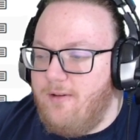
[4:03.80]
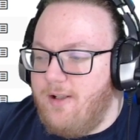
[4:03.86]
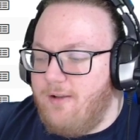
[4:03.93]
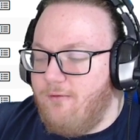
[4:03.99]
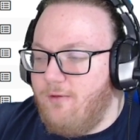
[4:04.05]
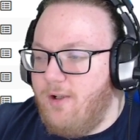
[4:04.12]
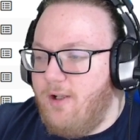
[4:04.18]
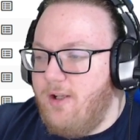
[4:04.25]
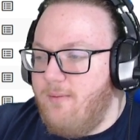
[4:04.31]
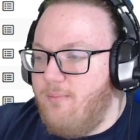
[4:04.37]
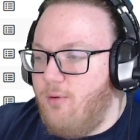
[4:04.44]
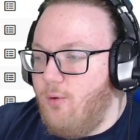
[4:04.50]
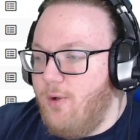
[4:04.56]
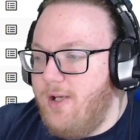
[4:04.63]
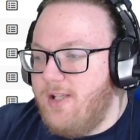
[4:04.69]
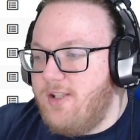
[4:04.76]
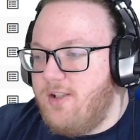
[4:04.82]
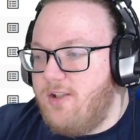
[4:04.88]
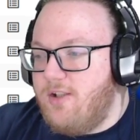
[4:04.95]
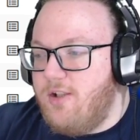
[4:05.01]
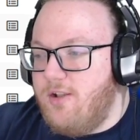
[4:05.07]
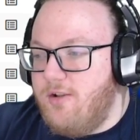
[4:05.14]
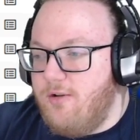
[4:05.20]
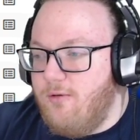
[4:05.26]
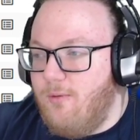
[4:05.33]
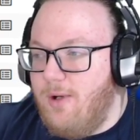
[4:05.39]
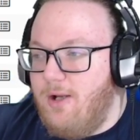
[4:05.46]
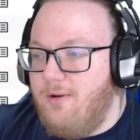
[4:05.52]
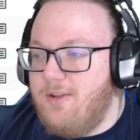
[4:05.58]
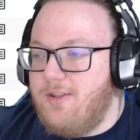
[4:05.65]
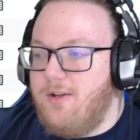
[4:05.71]
like really poised to do
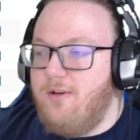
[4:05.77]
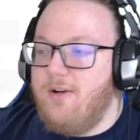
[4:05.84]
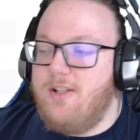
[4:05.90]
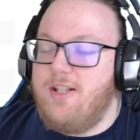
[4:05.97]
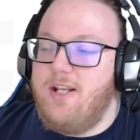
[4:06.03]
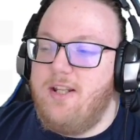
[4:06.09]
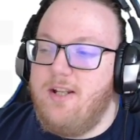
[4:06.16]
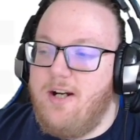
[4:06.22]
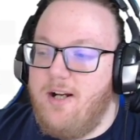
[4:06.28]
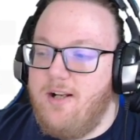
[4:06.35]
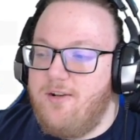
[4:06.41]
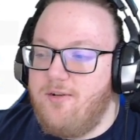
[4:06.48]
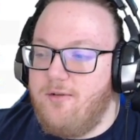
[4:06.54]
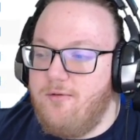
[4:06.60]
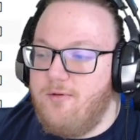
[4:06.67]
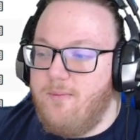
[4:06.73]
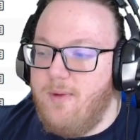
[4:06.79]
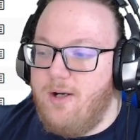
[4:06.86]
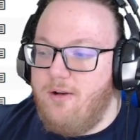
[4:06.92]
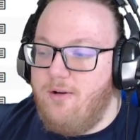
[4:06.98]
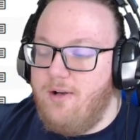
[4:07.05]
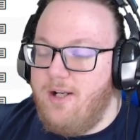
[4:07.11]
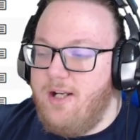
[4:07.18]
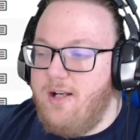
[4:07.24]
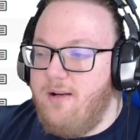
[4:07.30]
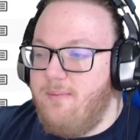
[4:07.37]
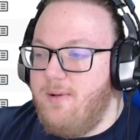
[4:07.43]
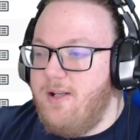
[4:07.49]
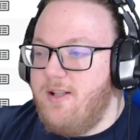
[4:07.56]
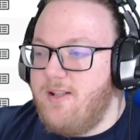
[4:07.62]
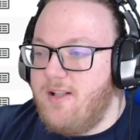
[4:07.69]
well as long as they dodge Lucmetal and A D
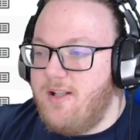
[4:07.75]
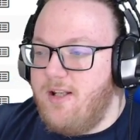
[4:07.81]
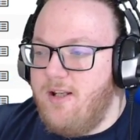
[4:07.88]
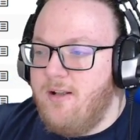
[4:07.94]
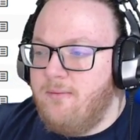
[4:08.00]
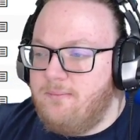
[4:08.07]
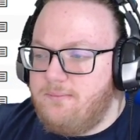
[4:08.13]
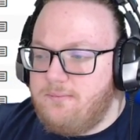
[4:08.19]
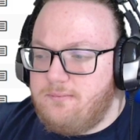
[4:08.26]
P Z.